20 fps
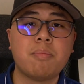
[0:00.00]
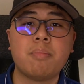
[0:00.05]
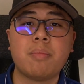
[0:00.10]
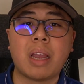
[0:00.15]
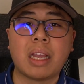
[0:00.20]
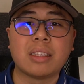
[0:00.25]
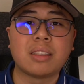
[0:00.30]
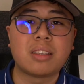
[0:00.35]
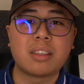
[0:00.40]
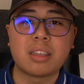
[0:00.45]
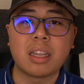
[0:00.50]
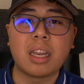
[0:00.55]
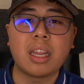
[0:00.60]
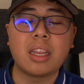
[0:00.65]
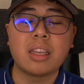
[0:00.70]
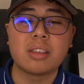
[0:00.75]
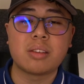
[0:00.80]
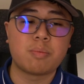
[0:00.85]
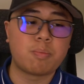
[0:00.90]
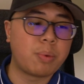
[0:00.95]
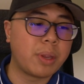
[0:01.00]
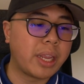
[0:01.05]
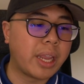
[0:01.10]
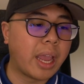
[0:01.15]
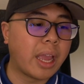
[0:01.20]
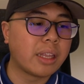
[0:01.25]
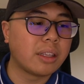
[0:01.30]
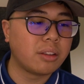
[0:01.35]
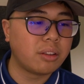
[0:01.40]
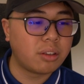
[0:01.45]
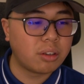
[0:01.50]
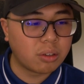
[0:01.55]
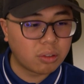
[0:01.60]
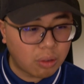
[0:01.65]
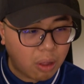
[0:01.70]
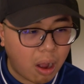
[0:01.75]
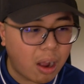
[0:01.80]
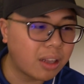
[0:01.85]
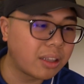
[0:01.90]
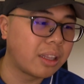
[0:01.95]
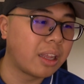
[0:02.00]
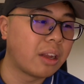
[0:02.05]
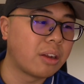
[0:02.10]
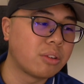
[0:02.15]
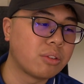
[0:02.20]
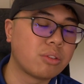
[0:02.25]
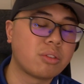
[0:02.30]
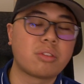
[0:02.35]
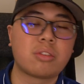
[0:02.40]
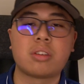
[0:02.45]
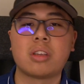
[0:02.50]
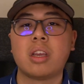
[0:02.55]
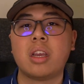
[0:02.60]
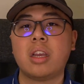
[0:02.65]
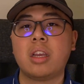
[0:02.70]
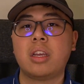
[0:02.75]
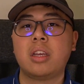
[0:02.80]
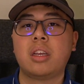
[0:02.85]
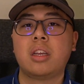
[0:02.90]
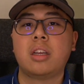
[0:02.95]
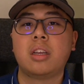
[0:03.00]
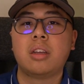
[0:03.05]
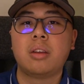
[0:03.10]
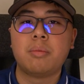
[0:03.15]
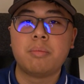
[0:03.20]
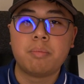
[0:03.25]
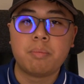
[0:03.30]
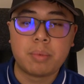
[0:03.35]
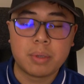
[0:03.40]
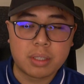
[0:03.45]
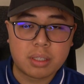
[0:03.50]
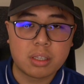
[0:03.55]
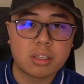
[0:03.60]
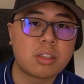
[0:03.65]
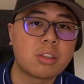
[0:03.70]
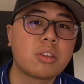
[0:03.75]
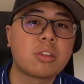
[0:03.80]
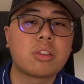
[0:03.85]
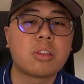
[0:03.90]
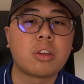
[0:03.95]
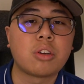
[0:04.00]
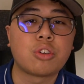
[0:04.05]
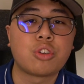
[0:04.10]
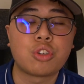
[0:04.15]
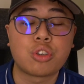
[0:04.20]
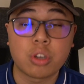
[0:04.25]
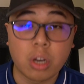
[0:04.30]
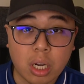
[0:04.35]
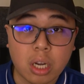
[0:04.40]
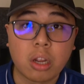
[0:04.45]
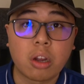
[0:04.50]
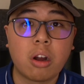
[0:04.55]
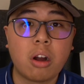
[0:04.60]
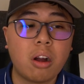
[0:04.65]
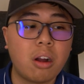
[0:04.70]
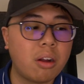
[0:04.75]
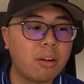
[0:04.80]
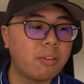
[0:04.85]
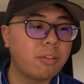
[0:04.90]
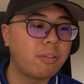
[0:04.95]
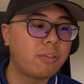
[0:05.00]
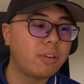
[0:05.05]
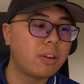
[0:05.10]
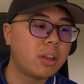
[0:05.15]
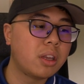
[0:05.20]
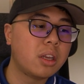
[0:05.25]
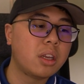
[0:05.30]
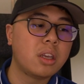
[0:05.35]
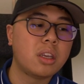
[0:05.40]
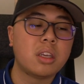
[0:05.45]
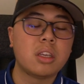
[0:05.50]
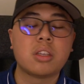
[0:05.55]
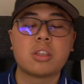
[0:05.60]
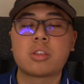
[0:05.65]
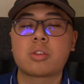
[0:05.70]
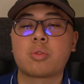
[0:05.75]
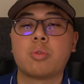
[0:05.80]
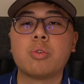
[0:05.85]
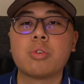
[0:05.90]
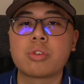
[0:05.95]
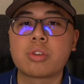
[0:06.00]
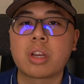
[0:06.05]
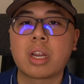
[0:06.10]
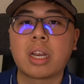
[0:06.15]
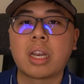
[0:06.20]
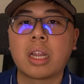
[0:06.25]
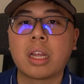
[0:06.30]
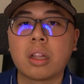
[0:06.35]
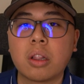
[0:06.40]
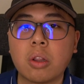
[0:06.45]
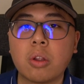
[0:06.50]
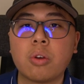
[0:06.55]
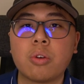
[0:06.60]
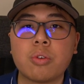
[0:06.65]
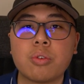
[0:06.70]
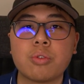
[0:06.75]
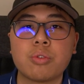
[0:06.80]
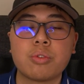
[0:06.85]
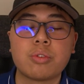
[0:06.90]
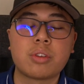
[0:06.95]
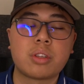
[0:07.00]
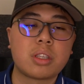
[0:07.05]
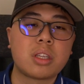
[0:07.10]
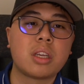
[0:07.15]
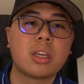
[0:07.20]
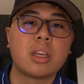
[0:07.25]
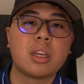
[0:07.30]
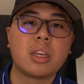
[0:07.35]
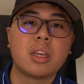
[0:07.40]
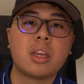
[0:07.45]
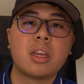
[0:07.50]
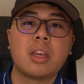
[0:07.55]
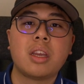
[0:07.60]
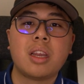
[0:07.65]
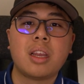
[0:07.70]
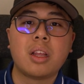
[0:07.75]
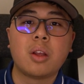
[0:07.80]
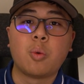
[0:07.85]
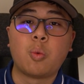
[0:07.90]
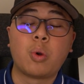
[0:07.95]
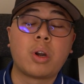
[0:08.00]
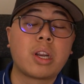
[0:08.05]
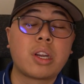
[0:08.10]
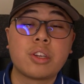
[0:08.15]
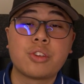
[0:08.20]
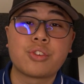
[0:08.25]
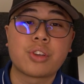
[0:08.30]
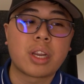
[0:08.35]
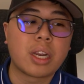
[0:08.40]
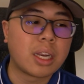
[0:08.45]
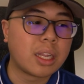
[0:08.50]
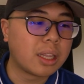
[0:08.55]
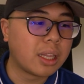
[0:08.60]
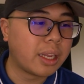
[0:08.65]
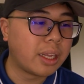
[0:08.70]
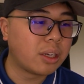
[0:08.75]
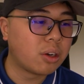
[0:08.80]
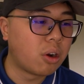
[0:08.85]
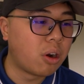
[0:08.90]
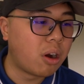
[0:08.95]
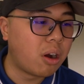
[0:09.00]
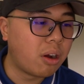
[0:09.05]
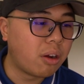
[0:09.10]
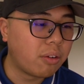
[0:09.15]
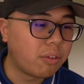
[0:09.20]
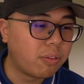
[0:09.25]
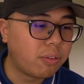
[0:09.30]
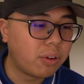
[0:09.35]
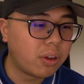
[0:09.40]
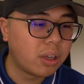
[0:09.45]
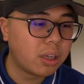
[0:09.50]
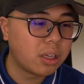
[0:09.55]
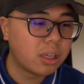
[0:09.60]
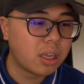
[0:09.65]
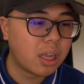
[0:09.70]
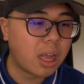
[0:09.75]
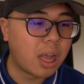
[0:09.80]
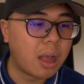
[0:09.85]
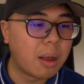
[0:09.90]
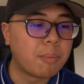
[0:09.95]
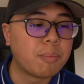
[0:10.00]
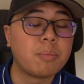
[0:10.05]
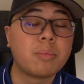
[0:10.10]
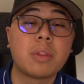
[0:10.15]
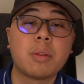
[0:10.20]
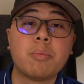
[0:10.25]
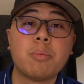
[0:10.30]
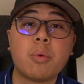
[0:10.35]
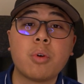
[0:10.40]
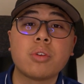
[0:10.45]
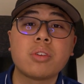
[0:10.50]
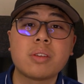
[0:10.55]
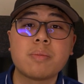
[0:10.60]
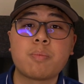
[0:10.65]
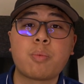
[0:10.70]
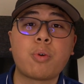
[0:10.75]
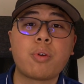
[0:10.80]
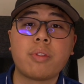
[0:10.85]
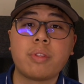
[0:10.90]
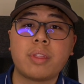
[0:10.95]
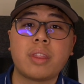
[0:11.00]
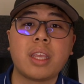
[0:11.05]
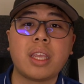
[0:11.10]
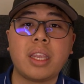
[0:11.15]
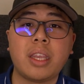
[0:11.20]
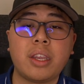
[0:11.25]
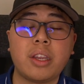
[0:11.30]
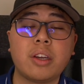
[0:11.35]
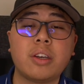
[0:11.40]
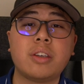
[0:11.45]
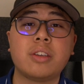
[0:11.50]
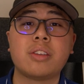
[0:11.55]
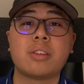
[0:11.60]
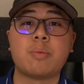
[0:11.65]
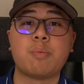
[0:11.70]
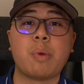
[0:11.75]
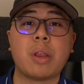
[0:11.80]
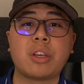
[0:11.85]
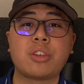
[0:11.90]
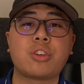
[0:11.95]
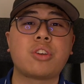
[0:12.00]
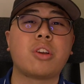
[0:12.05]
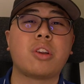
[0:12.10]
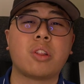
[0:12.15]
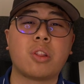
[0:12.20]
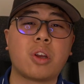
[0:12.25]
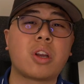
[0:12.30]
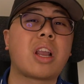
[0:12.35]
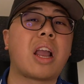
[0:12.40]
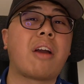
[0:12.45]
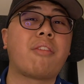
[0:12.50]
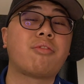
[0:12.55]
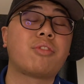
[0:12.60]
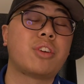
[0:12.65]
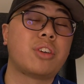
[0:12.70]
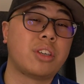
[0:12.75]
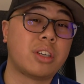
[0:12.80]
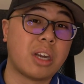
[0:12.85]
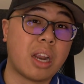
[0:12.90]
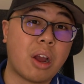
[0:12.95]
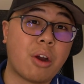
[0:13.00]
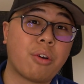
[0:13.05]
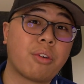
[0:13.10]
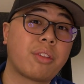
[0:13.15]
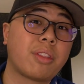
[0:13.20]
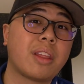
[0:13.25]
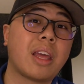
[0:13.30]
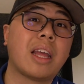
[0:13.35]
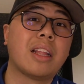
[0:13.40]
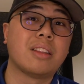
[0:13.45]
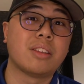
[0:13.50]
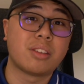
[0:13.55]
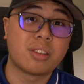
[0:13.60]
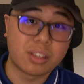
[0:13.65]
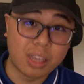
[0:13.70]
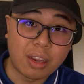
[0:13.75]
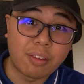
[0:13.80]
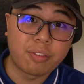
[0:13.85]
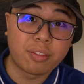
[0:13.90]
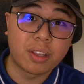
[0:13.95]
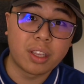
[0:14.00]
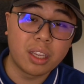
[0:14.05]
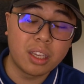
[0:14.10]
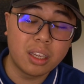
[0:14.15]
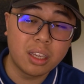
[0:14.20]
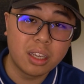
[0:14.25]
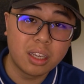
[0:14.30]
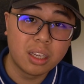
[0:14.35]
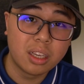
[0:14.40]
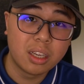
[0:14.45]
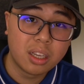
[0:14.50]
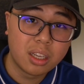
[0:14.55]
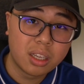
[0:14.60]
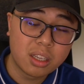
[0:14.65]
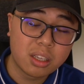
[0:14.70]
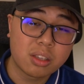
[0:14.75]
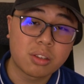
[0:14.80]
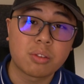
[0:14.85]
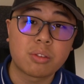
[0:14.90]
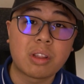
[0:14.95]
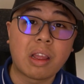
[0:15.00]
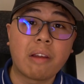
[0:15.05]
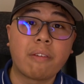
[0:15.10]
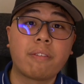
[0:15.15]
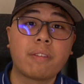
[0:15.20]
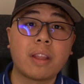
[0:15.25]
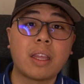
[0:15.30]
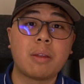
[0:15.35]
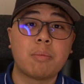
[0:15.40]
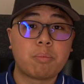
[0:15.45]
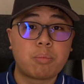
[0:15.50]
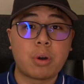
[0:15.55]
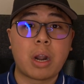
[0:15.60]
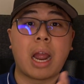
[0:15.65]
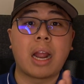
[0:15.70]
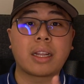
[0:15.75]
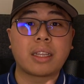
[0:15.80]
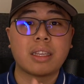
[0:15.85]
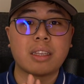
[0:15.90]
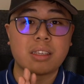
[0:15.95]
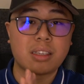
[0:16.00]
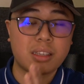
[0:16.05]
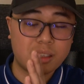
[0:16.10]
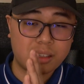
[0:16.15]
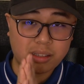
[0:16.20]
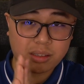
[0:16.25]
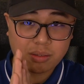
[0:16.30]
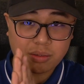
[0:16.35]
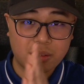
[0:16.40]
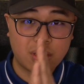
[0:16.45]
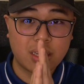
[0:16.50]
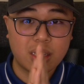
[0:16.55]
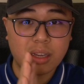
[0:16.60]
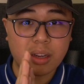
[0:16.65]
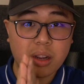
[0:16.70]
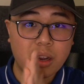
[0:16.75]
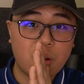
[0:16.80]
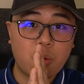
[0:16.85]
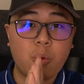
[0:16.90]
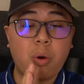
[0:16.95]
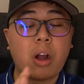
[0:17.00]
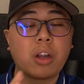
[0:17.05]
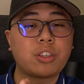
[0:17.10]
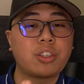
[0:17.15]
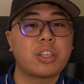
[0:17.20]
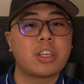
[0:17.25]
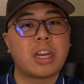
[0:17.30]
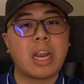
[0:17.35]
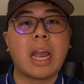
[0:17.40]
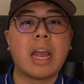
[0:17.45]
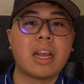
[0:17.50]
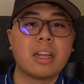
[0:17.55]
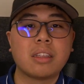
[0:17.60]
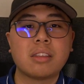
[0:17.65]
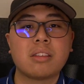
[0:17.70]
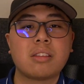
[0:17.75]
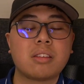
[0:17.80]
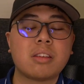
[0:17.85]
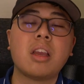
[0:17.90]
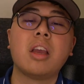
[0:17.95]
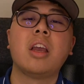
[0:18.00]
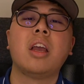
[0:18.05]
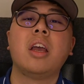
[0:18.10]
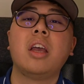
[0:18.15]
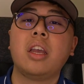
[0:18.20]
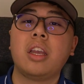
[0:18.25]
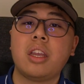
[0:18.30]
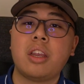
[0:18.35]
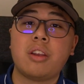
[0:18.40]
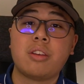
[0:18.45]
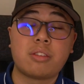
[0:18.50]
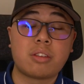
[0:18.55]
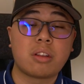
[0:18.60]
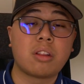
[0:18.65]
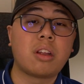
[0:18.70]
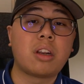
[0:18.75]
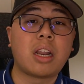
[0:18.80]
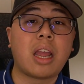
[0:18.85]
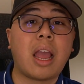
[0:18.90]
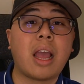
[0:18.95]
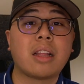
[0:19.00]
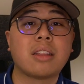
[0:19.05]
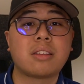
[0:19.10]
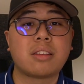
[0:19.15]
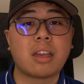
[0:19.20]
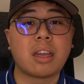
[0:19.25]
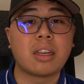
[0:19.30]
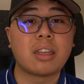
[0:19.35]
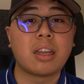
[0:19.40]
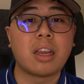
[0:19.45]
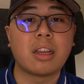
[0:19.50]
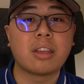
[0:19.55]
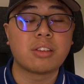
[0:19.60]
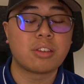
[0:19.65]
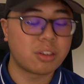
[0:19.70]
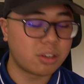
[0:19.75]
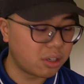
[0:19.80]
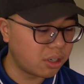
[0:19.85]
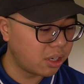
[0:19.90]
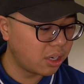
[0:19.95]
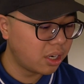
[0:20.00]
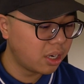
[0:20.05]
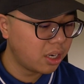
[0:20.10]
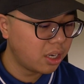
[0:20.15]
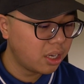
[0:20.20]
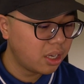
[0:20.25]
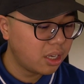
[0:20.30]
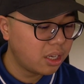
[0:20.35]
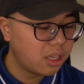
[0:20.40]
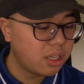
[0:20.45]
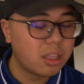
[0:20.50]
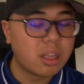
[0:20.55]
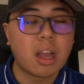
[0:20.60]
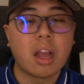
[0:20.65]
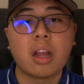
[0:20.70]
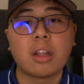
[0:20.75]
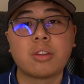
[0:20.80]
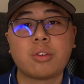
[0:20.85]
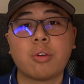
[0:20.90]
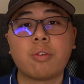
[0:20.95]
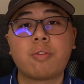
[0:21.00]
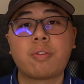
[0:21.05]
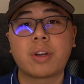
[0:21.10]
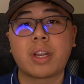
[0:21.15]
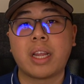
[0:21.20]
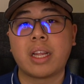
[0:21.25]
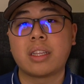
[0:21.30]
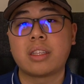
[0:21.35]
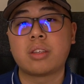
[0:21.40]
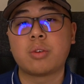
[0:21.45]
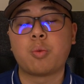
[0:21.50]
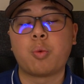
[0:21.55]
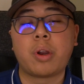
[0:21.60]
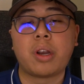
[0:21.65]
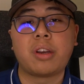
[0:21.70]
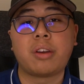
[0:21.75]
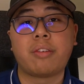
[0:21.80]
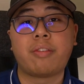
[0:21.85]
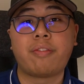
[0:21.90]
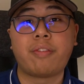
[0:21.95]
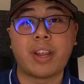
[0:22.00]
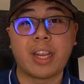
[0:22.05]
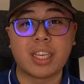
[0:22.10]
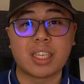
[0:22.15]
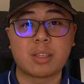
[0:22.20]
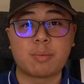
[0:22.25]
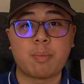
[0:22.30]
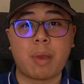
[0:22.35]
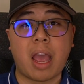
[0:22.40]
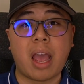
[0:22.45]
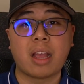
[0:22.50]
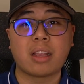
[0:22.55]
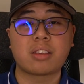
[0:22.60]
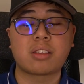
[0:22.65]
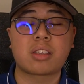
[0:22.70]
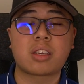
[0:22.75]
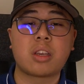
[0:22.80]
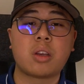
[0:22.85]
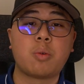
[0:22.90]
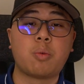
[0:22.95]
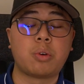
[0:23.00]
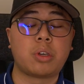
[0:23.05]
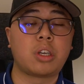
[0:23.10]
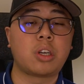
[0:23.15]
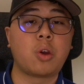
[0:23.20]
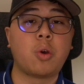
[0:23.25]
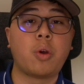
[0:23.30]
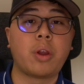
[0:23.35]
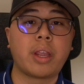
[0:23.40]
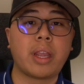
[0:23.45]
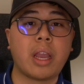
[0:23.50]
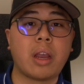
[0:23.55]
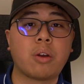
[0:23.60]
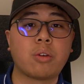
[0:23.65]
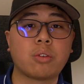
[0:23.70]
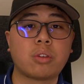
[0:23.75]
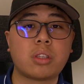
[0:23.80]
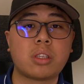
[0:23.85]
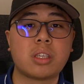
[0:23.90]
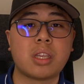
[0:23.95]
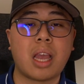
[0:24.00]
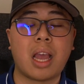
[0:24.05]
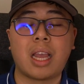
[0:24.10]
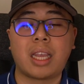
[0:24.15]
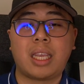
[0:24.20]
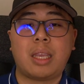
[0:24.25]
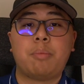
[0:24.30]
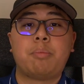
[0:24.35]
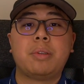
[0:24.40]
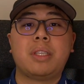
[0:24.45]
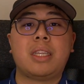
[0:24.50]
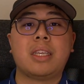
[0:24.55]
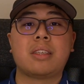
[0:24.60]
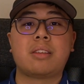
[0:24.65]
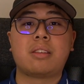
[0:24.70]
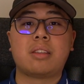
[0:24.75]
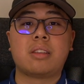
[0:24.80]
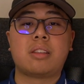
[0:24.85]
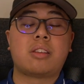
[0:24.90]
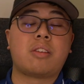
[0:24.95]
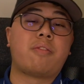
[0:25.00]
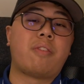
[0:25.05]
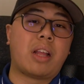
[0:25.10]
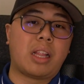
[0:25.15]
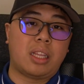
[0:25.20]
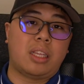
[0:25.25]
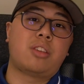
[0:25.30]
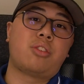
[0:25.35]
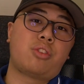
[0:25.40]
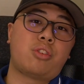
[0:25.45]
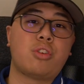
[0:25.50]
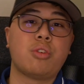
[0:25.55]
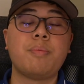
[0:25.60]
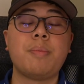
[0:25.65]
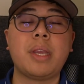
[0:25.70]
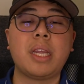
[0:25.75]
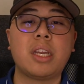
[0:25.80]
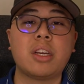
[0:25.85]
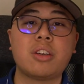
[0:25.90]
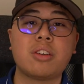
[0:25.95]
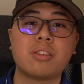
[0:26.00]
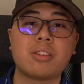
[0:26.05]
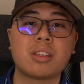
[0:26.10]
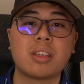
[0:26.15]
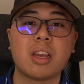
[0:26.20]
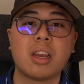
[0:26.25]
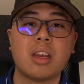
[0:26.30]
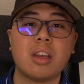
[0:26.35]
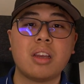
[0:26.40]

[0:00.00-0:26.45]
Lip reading: and cities began their lockdowns. Businesses are shutting off, schools are getting closed, workers are getting laid off. The most important thing here is to make sure you look after your health and safety. So definitely practice washing your hands, using a lot of hand sanitizer. Don't forget to wear your face mask when you're going out. Keep a distance of at least 2 meters